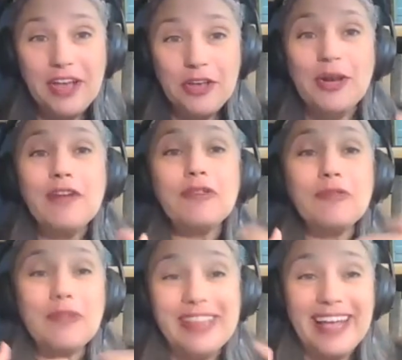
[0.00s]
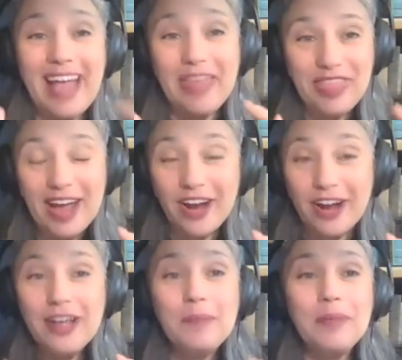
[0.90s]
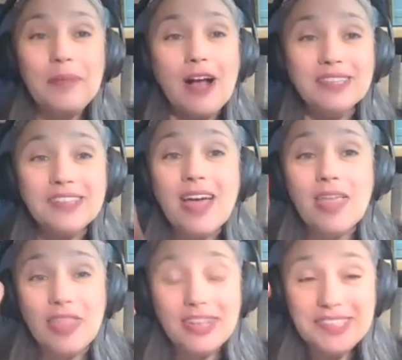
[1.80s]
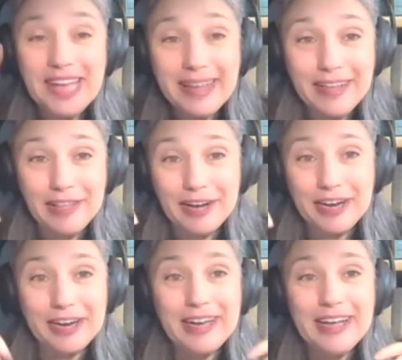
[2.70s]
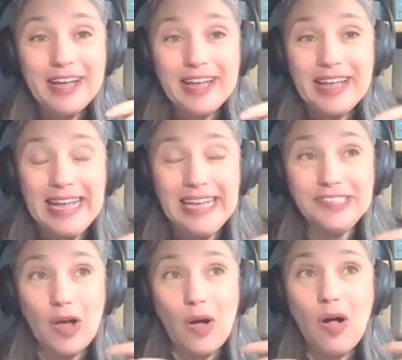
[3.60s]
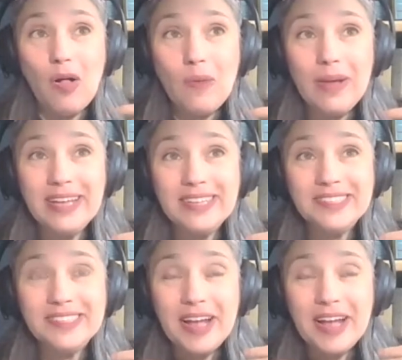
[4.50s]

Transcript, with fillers: You never really get there because the secular is always